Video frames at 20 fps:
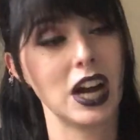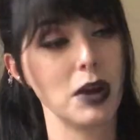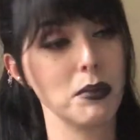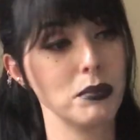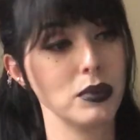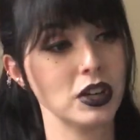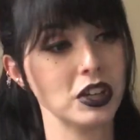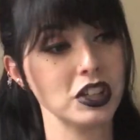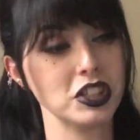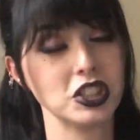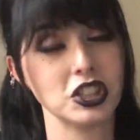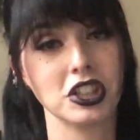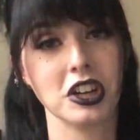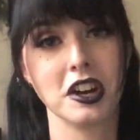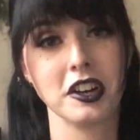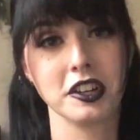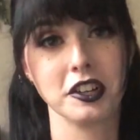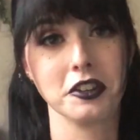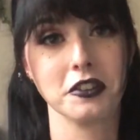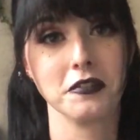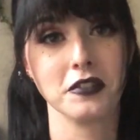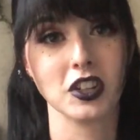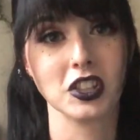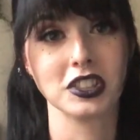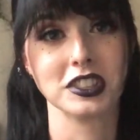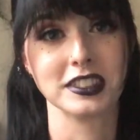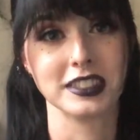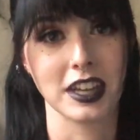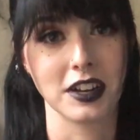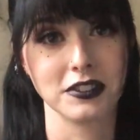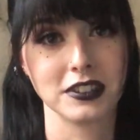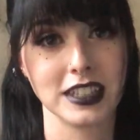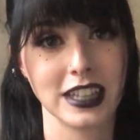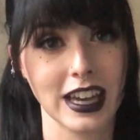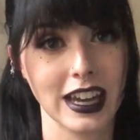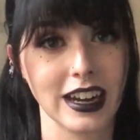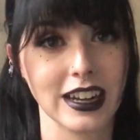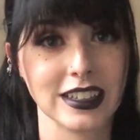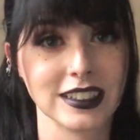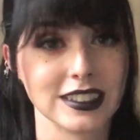I'm pretty sure our universe is out to
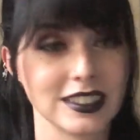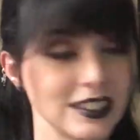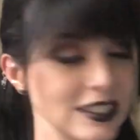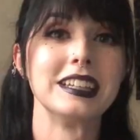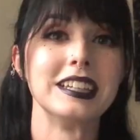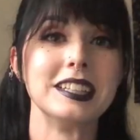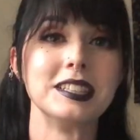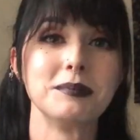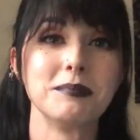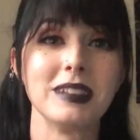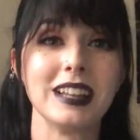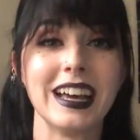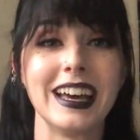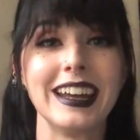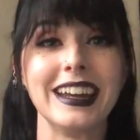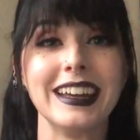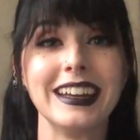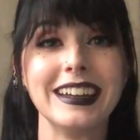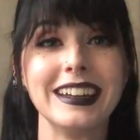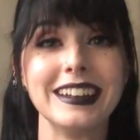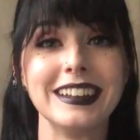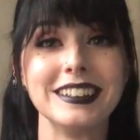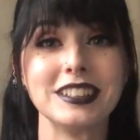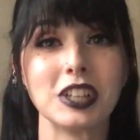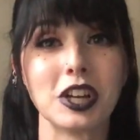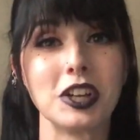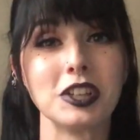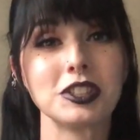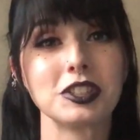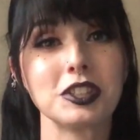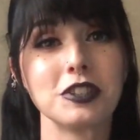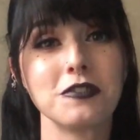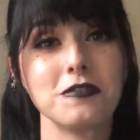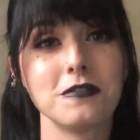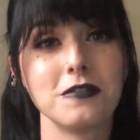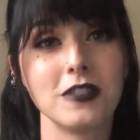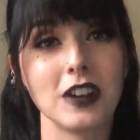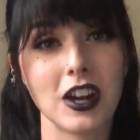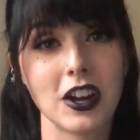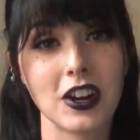get us. This planet is also
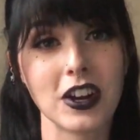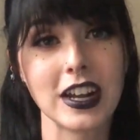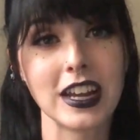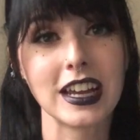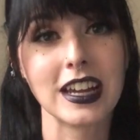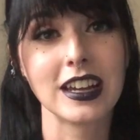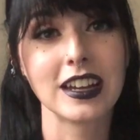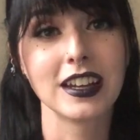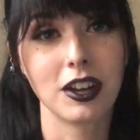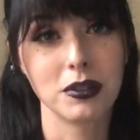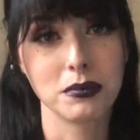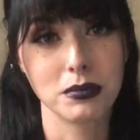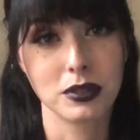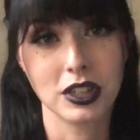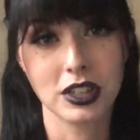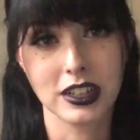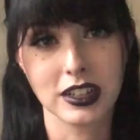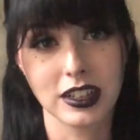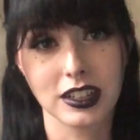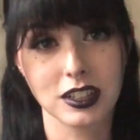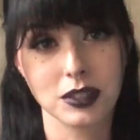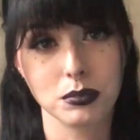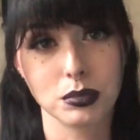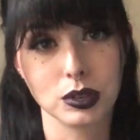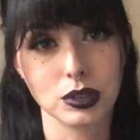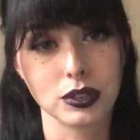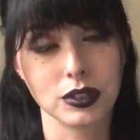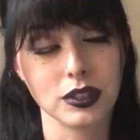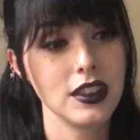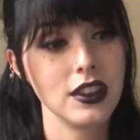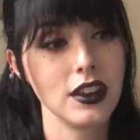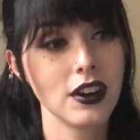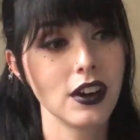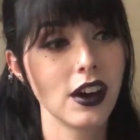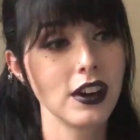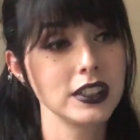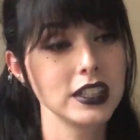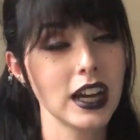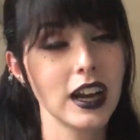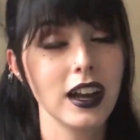very unpredictable. There
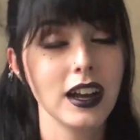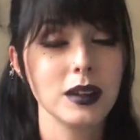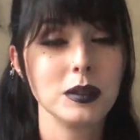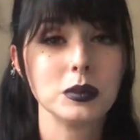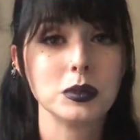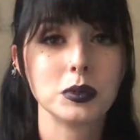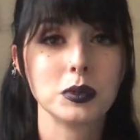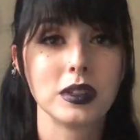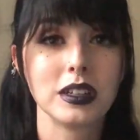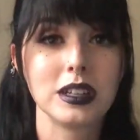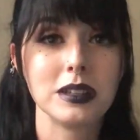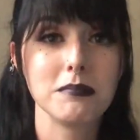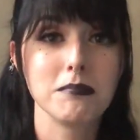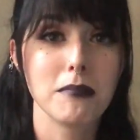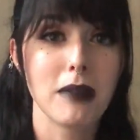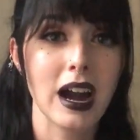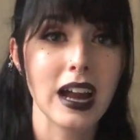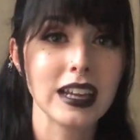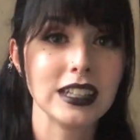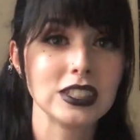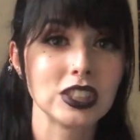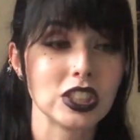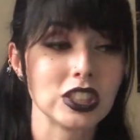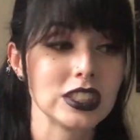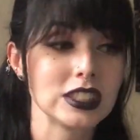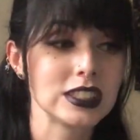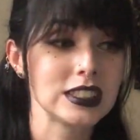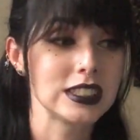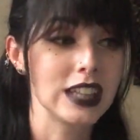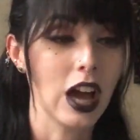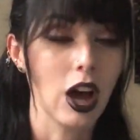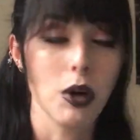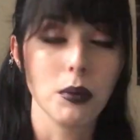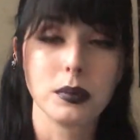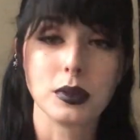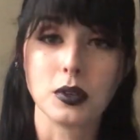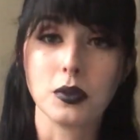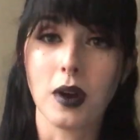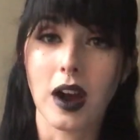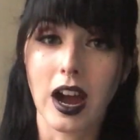are times when it might just
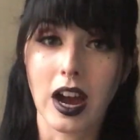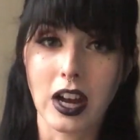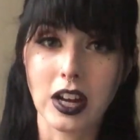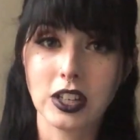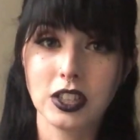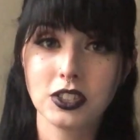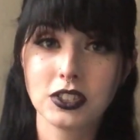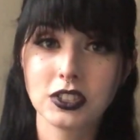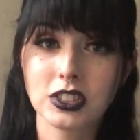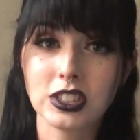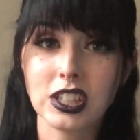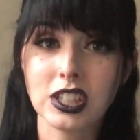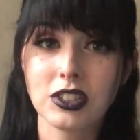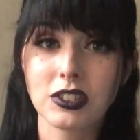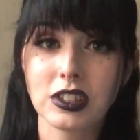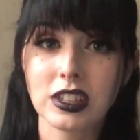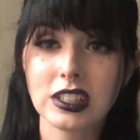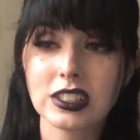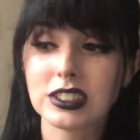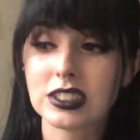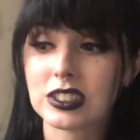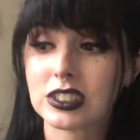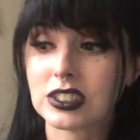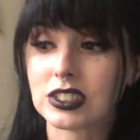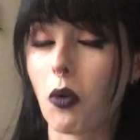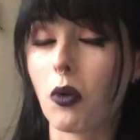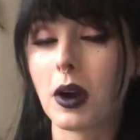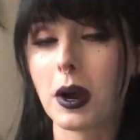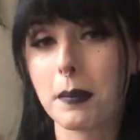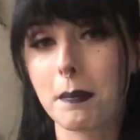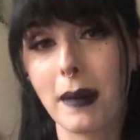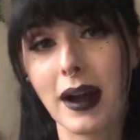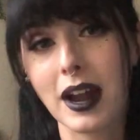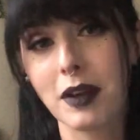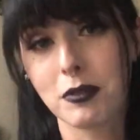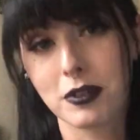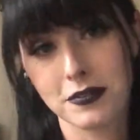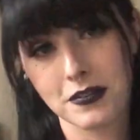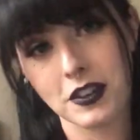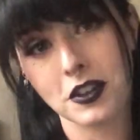help you hide your secrets, or it
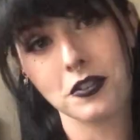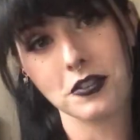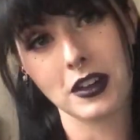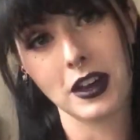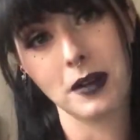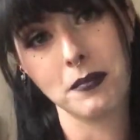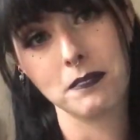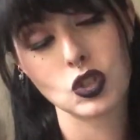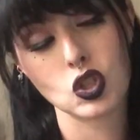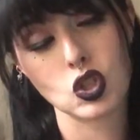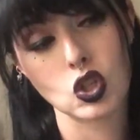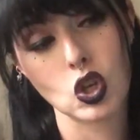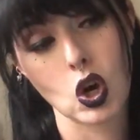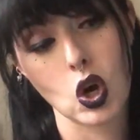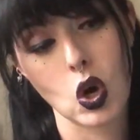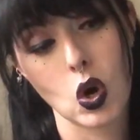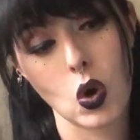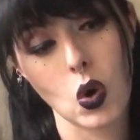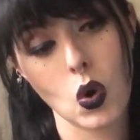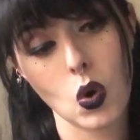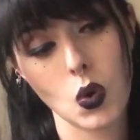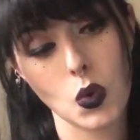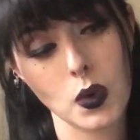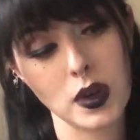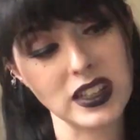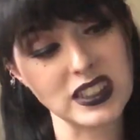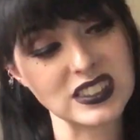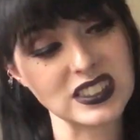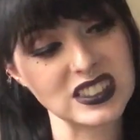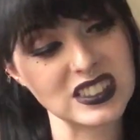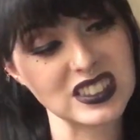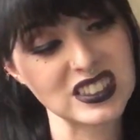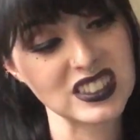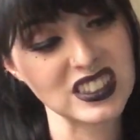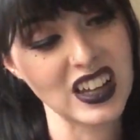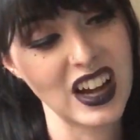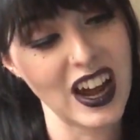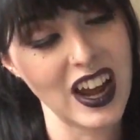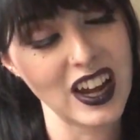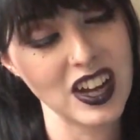might reveal them. So it's
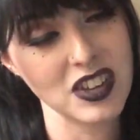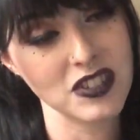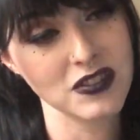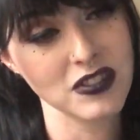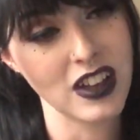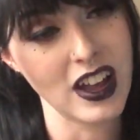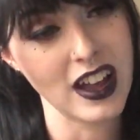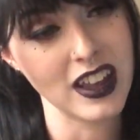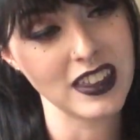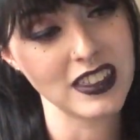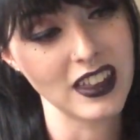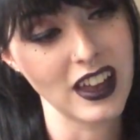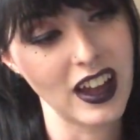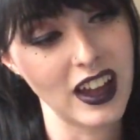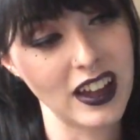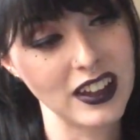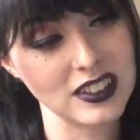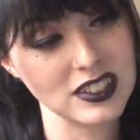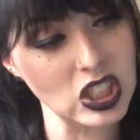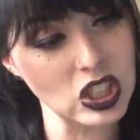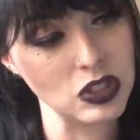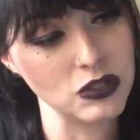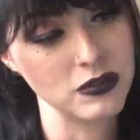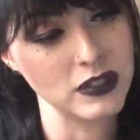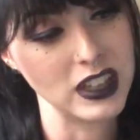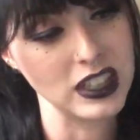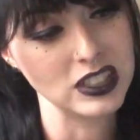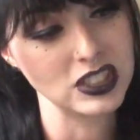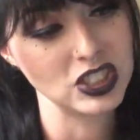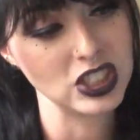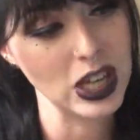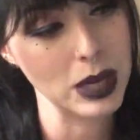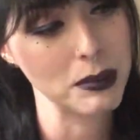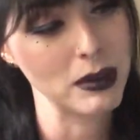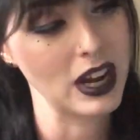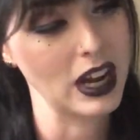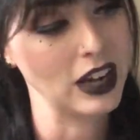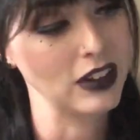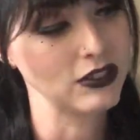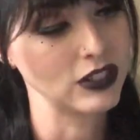kind of like that two-faced
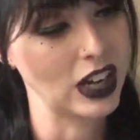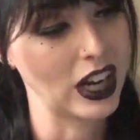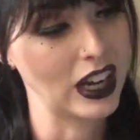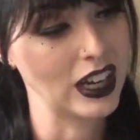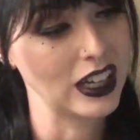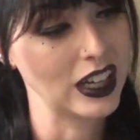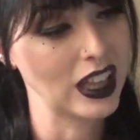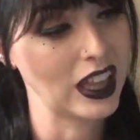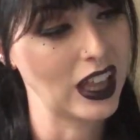Gemini friend